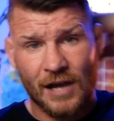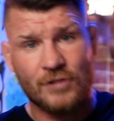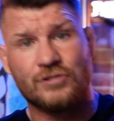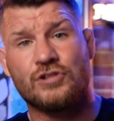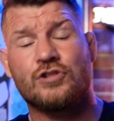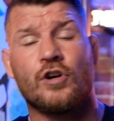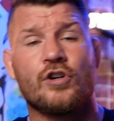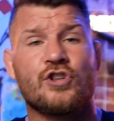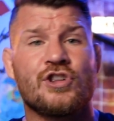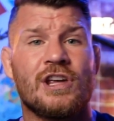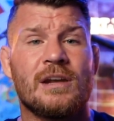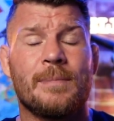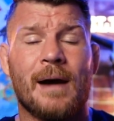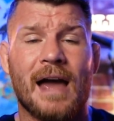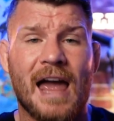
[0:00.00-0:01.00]
I used to talk
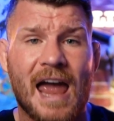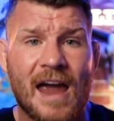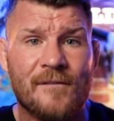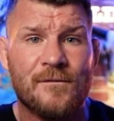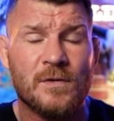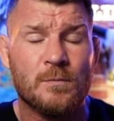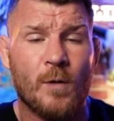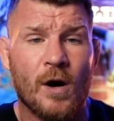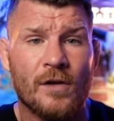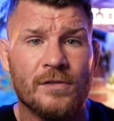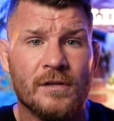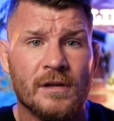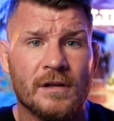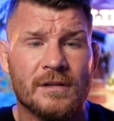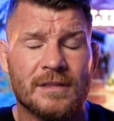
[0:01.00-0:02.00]
shit about
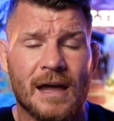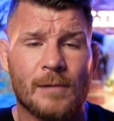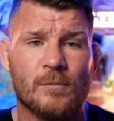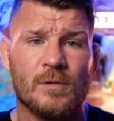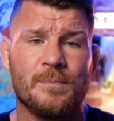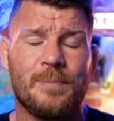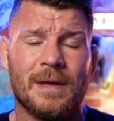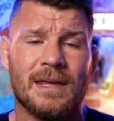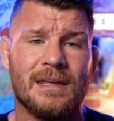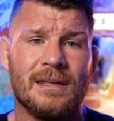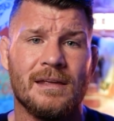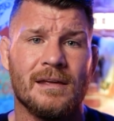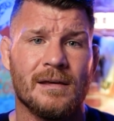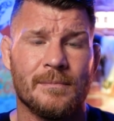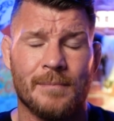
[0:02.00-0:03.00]
everyone that would
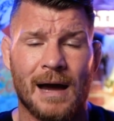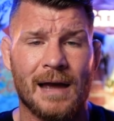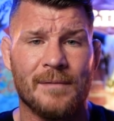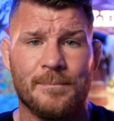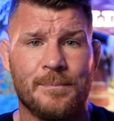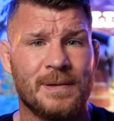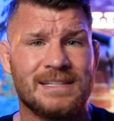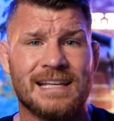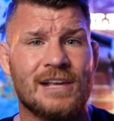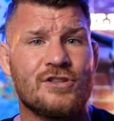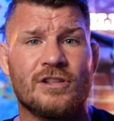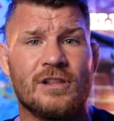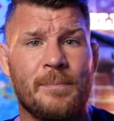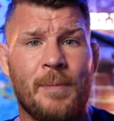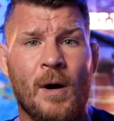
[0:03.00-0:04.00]
be my
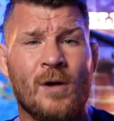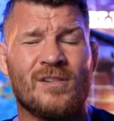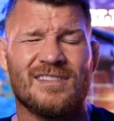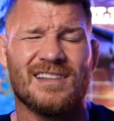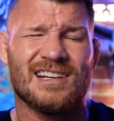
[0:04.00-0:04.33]
potential opponent.